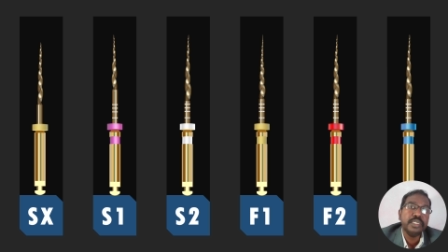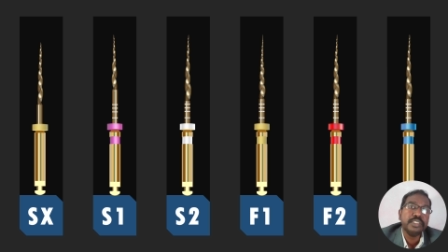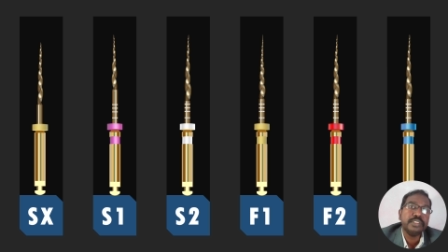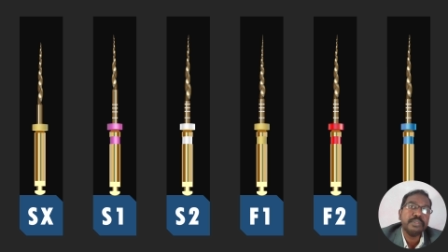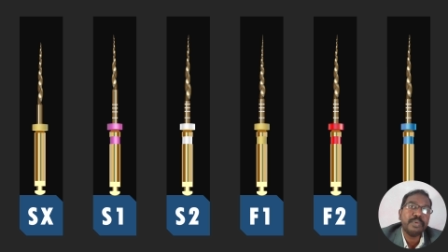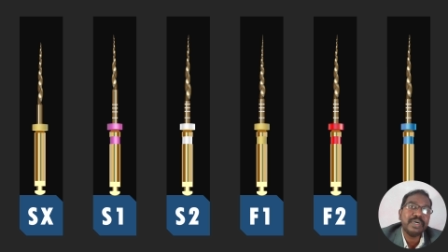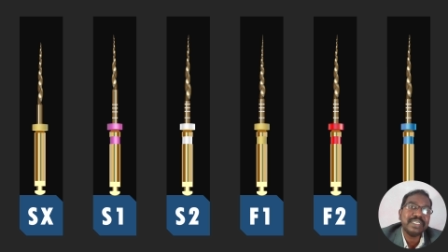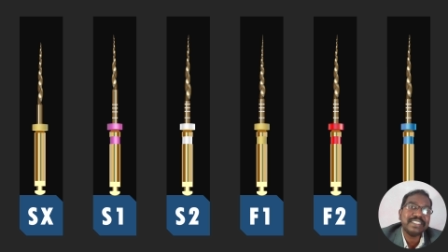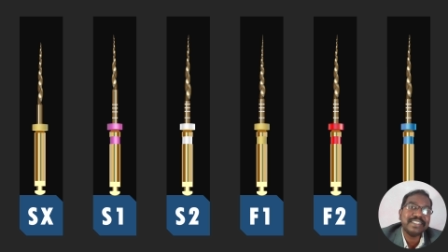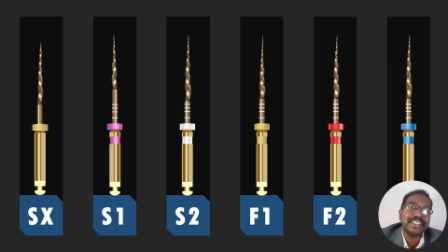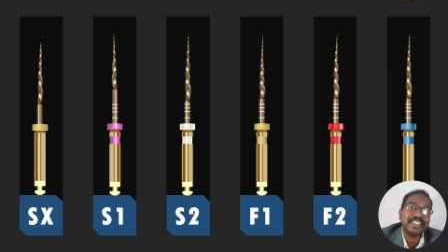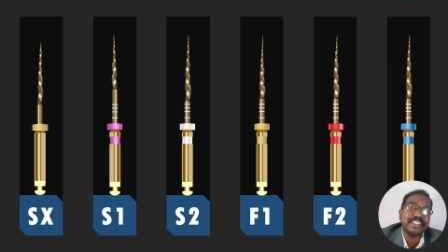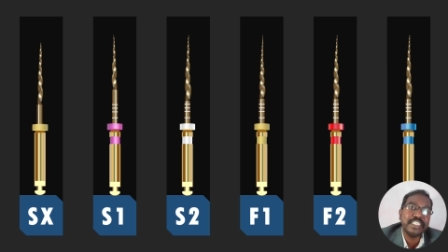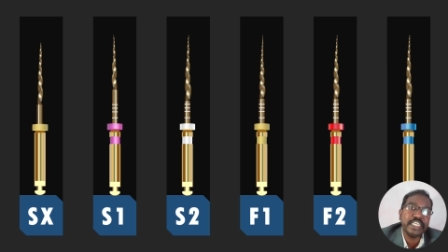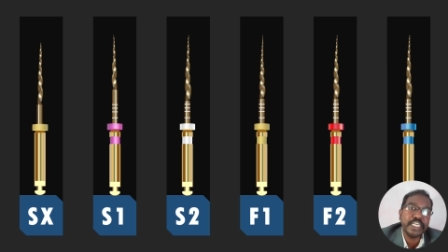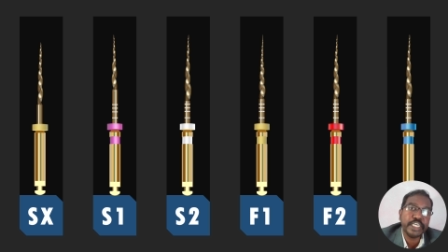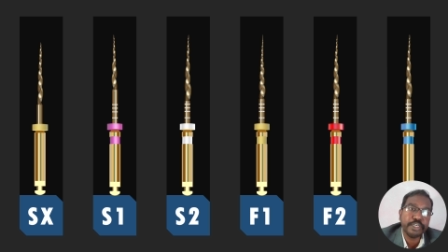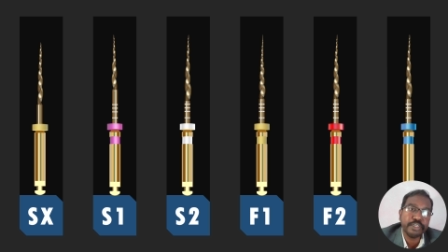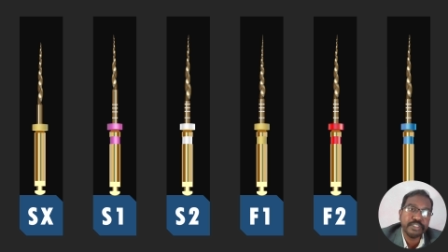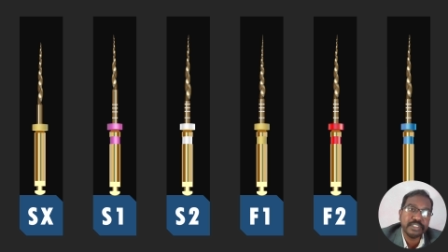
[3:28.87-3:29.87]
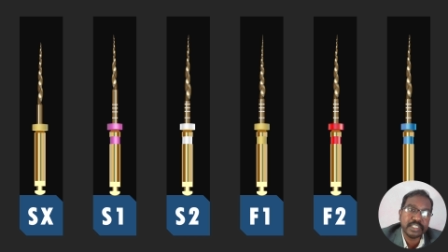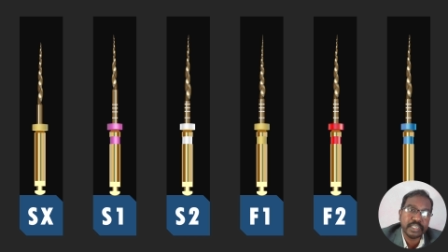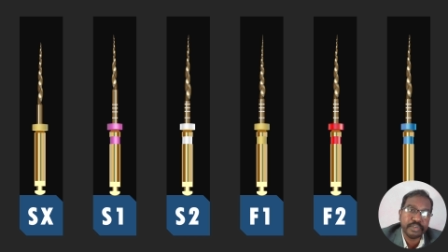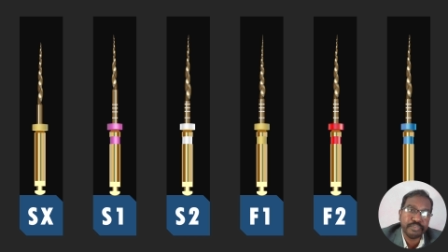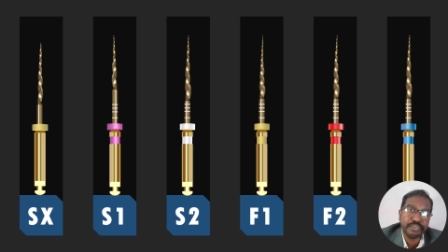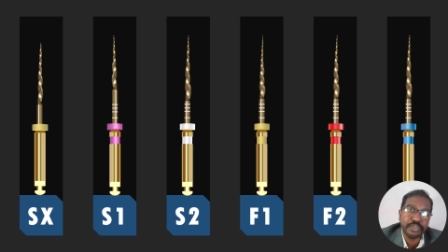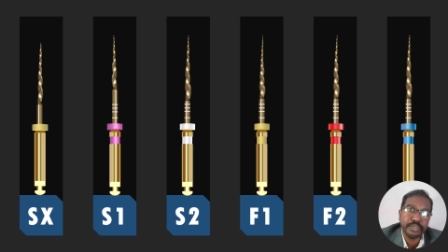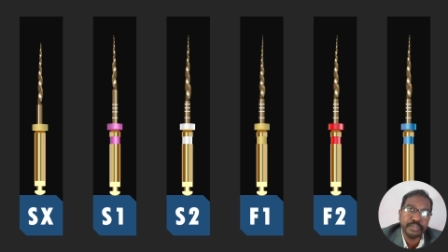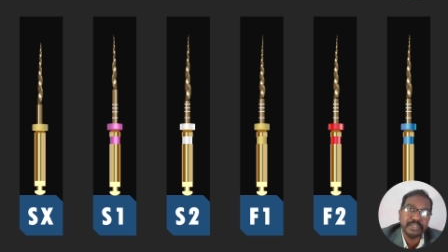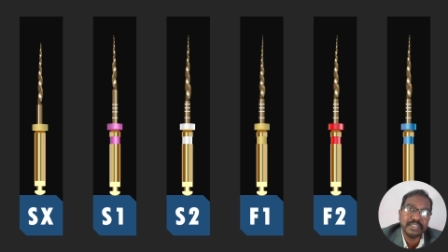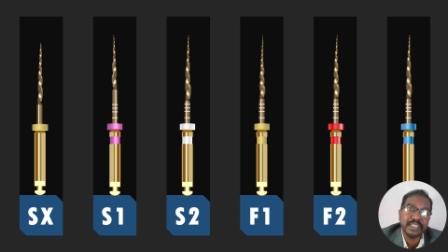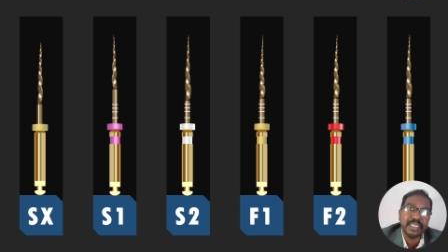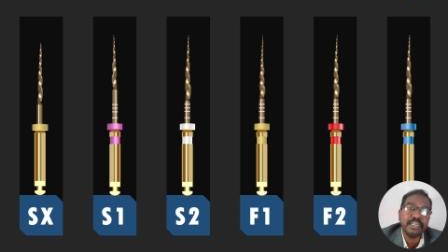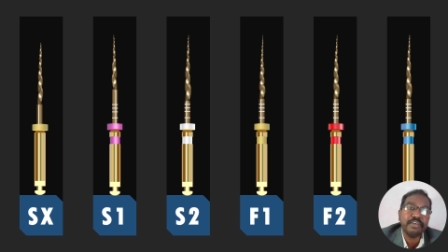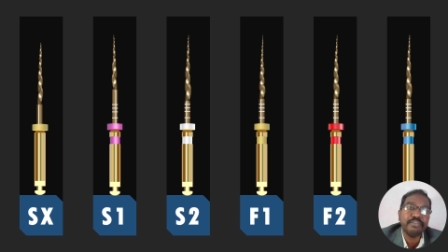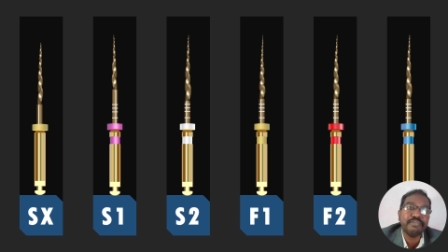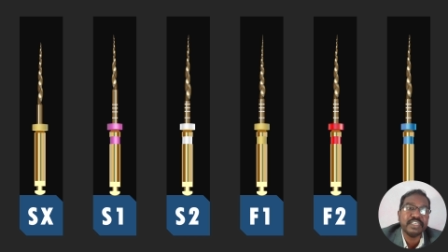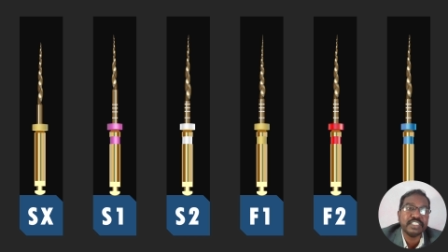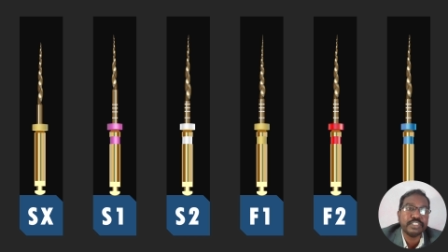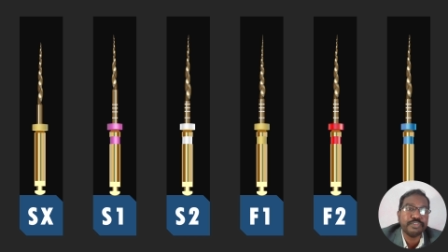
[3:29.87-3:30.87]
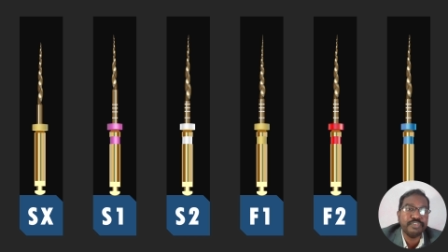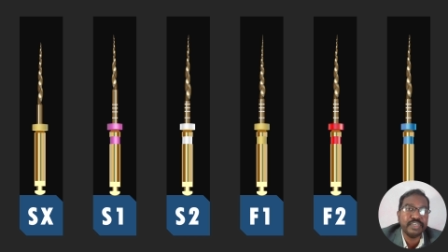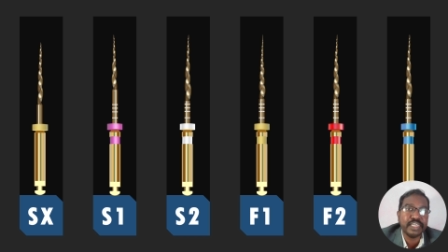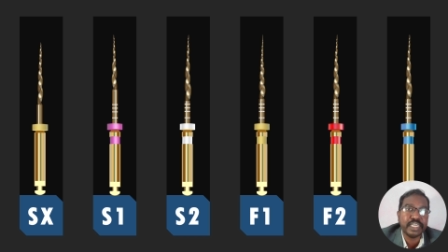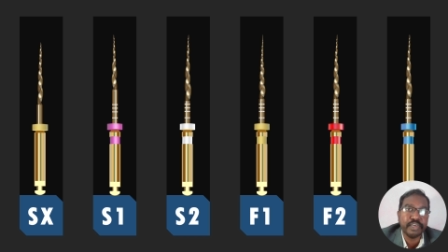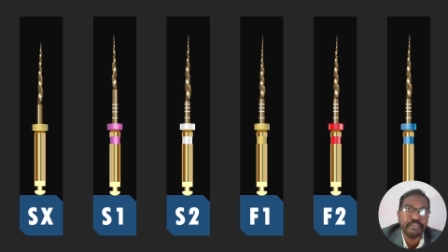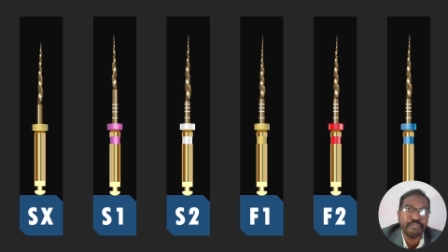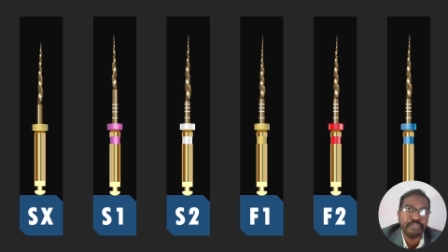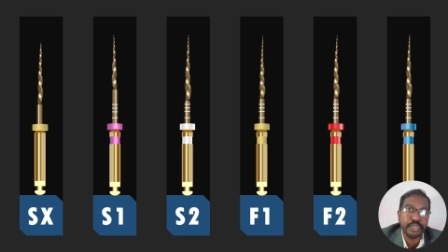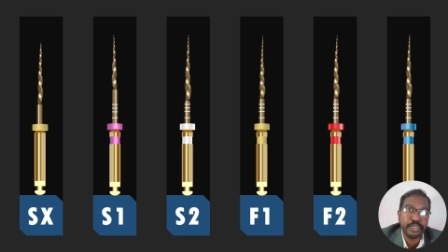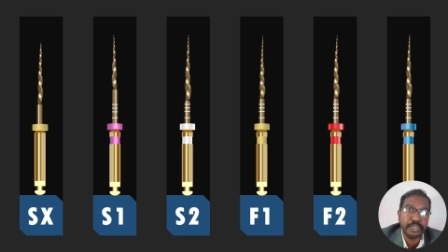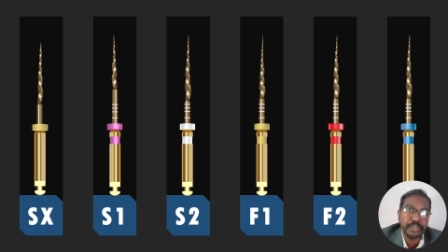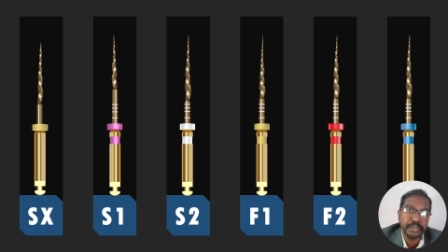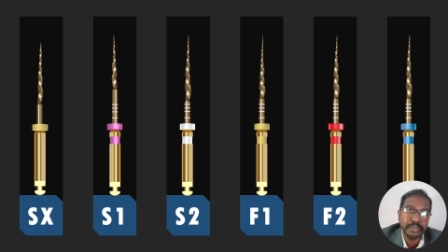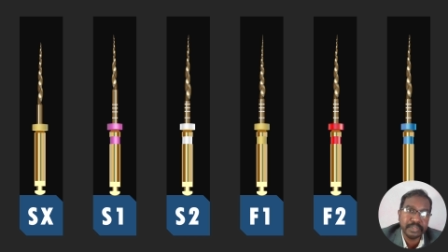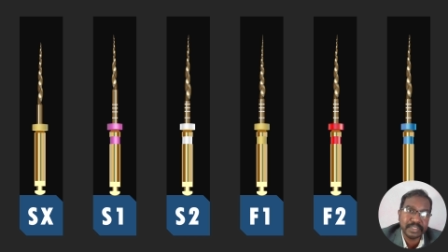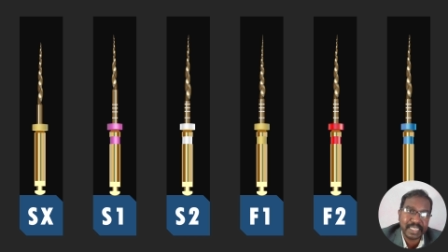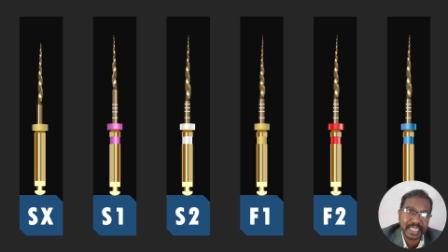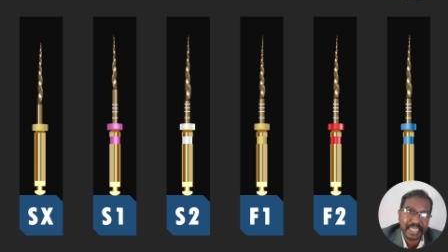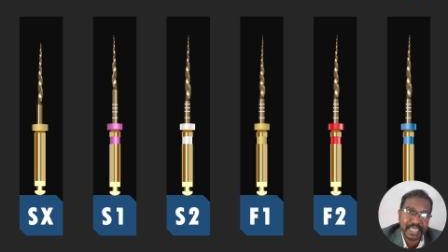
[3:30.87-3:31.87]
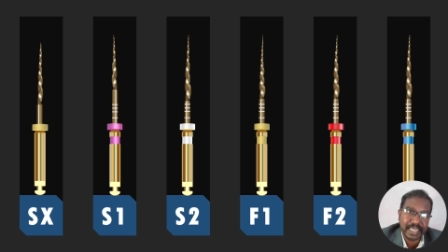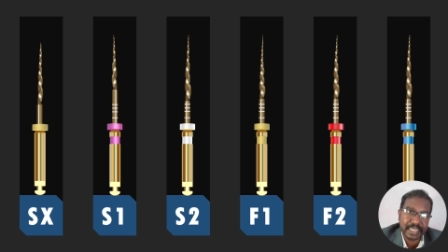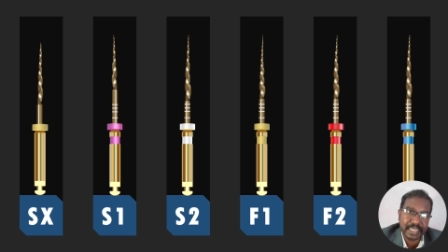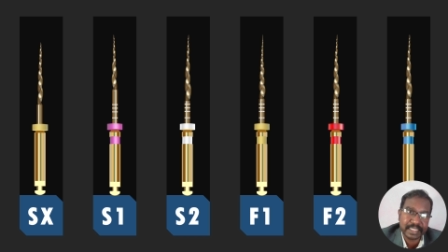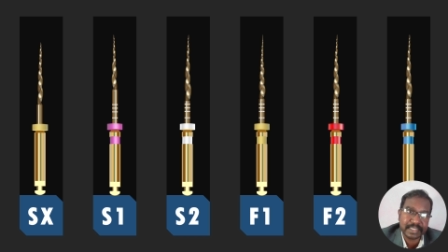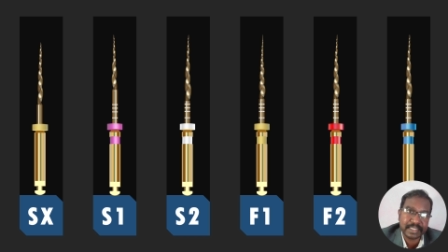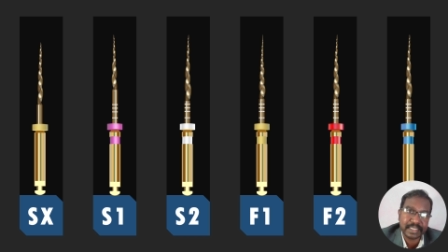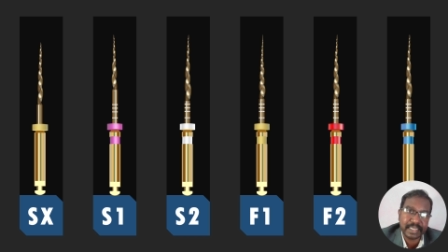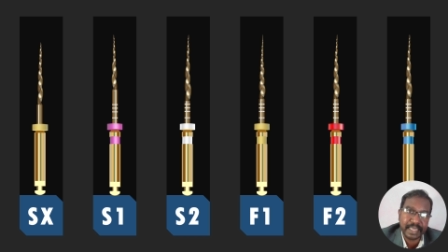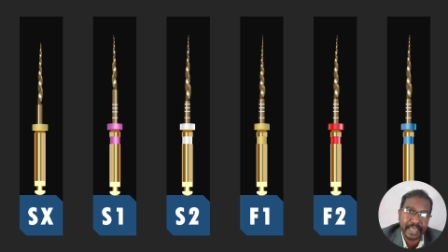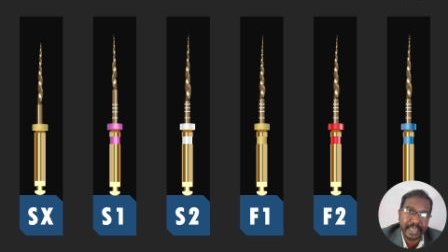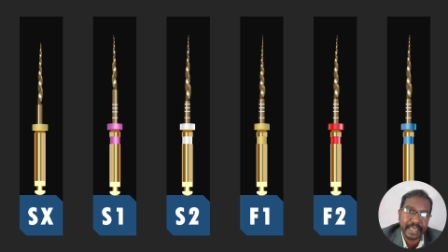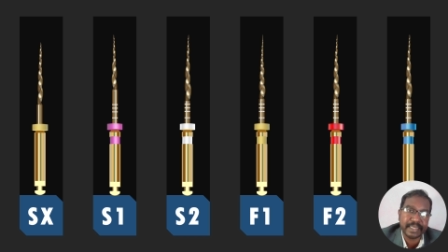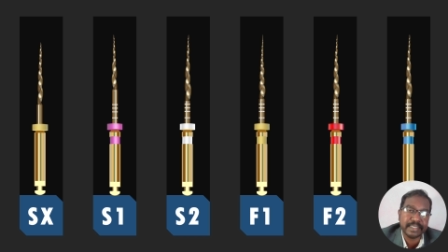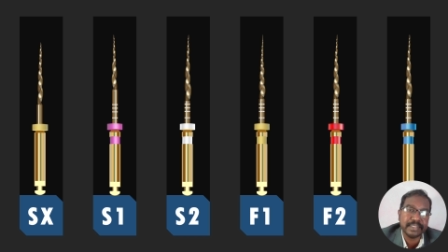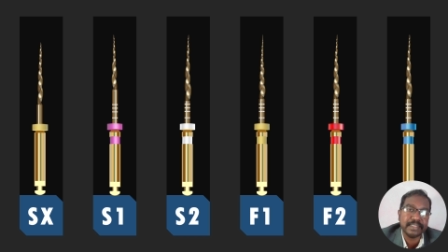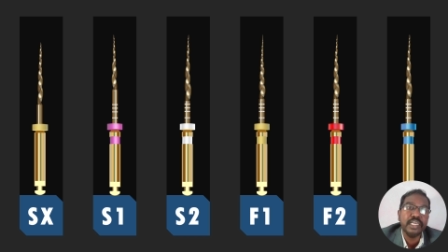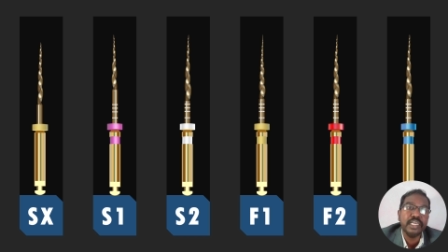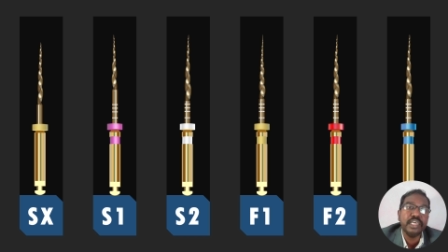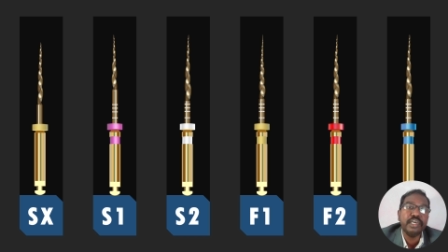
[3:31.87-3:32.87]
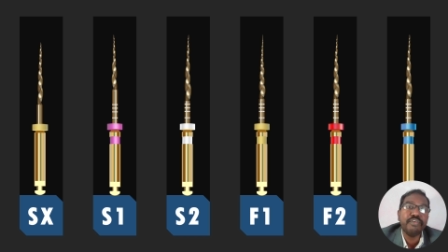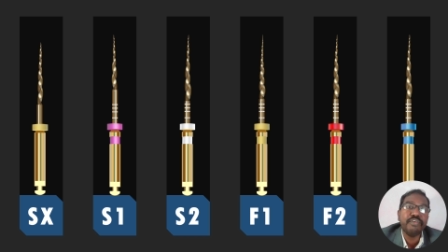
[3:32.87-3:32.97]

So what's the sequence of using? First we have to use SX